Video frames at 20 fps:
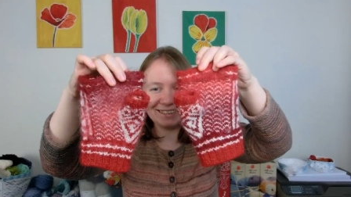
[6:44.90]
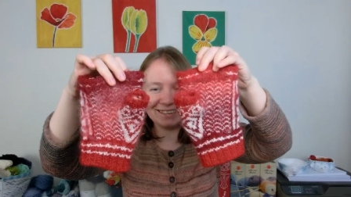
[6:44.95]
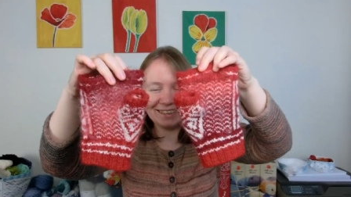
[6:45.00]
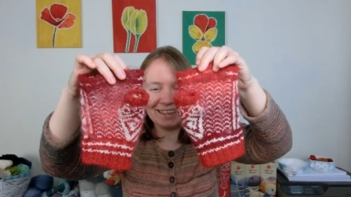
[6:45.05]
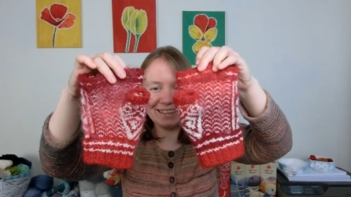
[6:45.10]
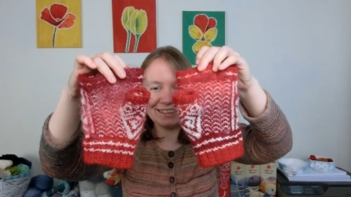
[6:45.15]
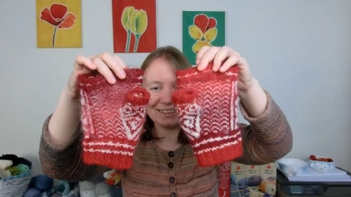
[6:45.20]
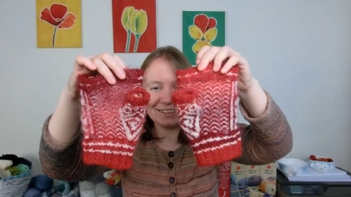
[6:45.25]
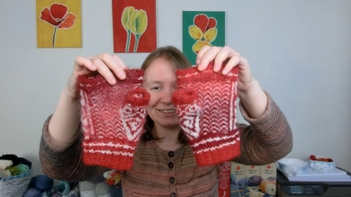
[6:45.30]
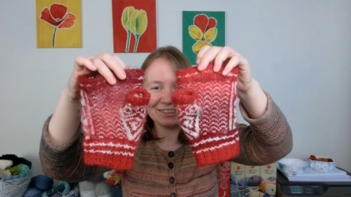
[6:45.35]

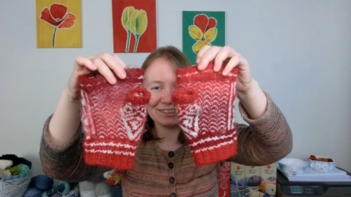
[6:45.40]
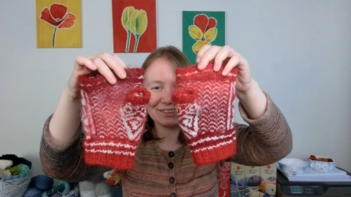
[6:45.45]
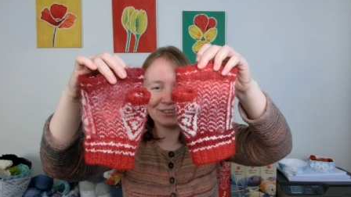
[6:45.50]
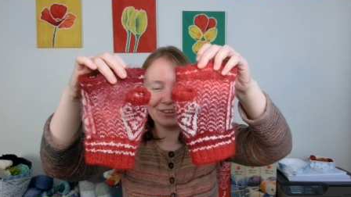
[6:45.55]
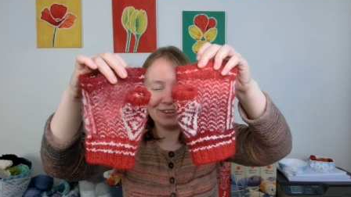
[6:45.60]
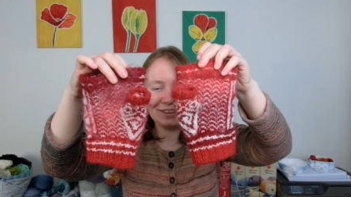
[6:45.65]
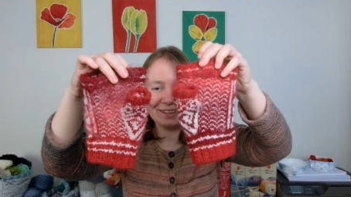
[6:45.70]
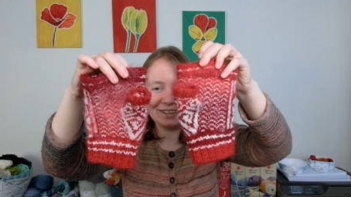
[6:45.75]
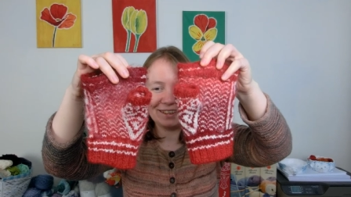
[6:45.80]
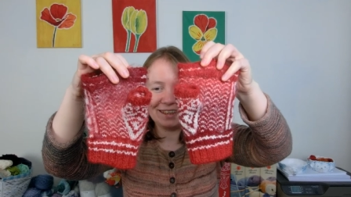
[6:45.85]
let's, just
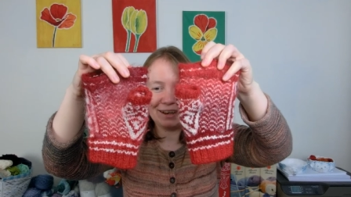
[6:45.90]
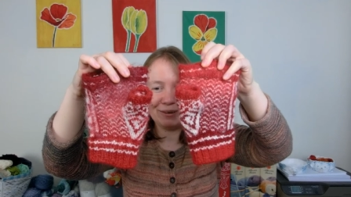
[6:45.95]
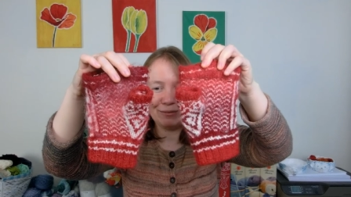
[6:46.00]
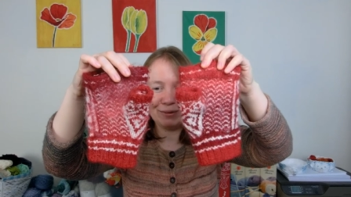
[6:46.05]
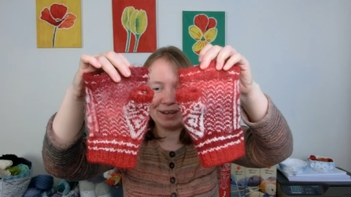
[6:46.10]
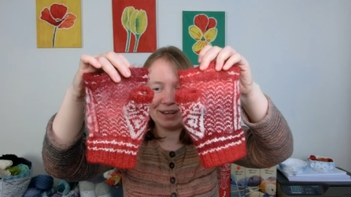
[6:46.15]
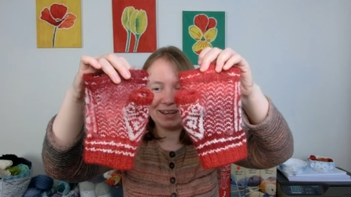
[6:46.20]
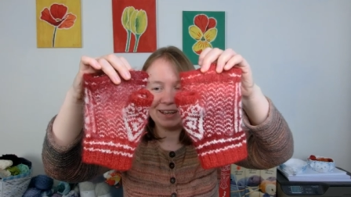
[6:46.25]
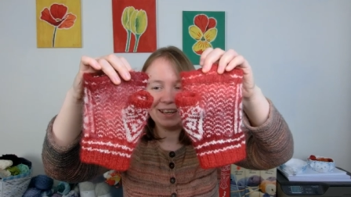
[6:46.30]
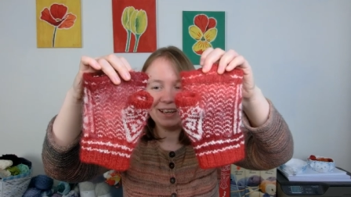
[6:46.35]
call it that
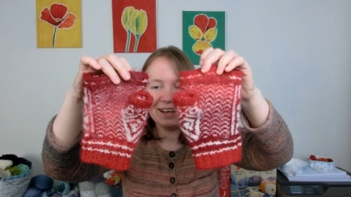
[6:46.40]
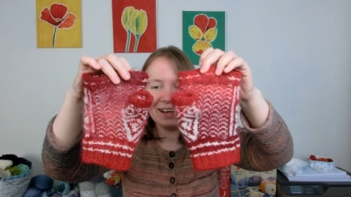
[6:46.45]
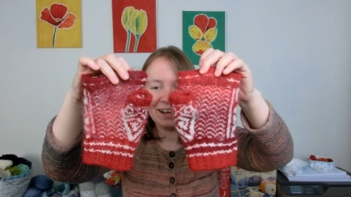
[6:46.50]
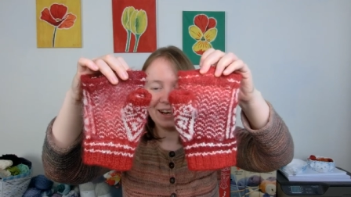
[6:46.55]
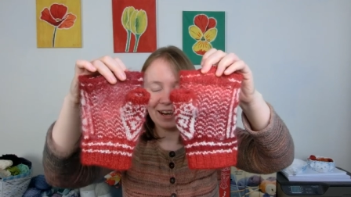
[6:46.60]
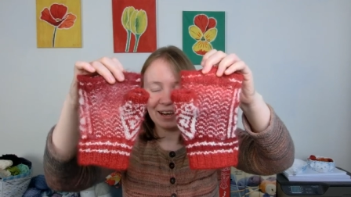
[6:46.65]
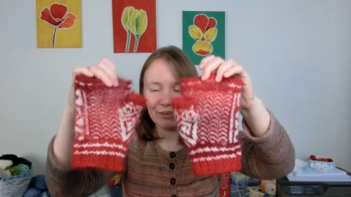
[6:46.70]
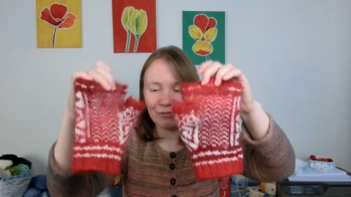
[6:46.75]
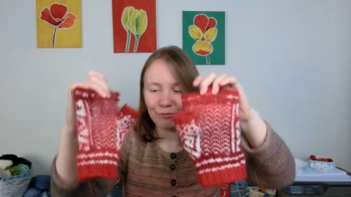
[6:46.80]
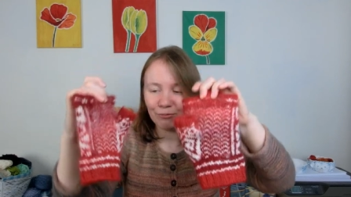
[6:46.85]
way.
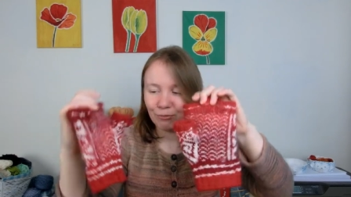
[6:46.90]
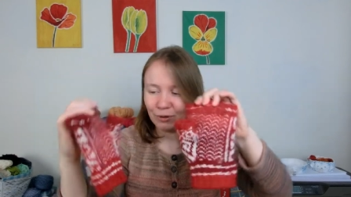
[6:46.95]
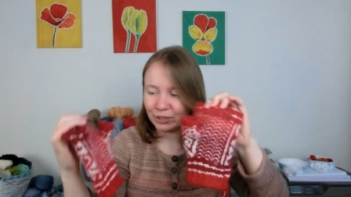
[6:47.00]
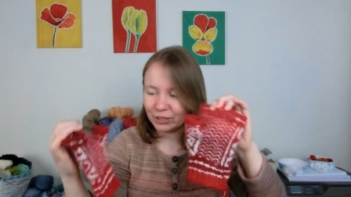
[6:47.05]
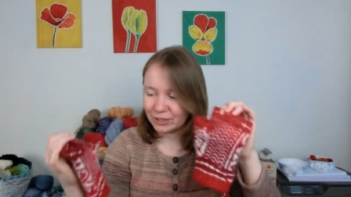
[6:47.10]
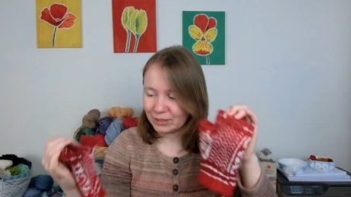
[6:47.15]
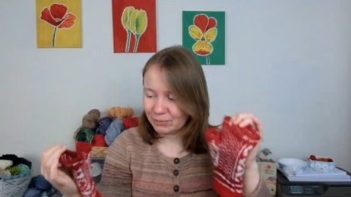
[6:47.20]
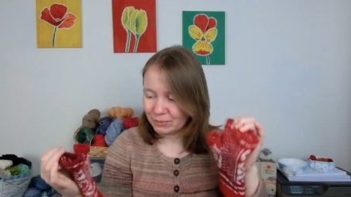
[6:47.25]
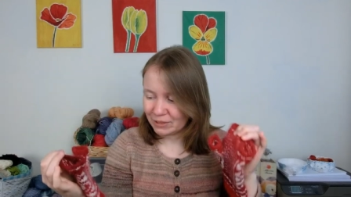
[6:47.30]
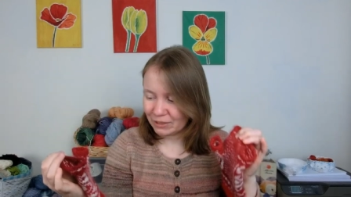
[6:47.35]
I've washed
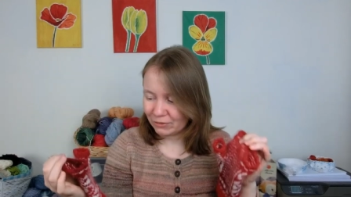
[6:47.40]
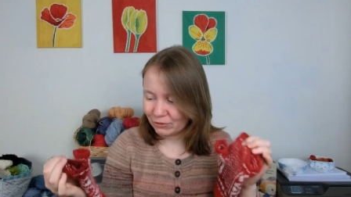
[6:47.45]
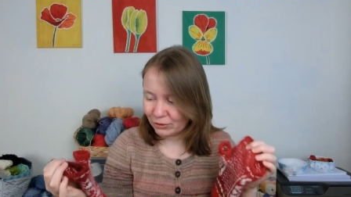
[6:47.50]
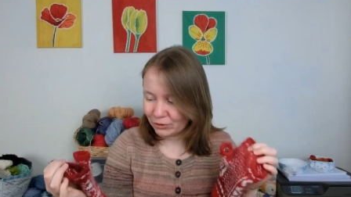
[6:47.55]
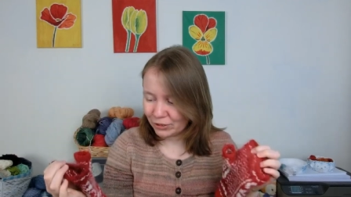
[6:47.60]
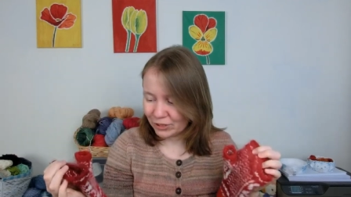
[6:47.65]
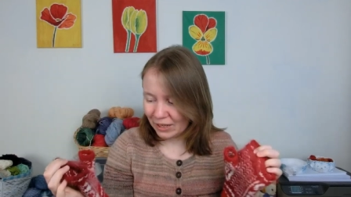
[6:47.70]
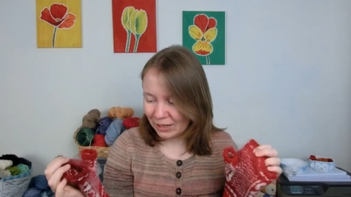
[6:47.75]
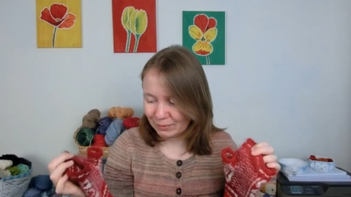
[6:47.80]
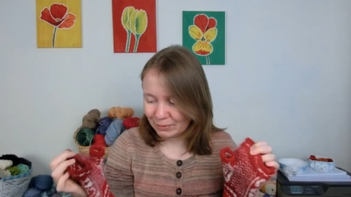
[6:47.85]
them several
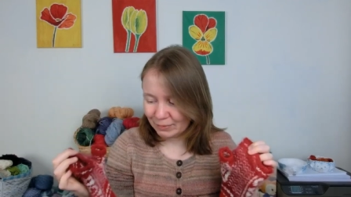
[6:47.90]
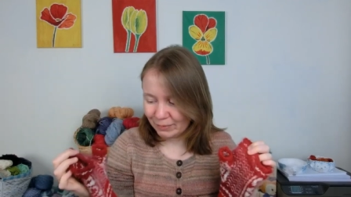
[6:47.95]
times,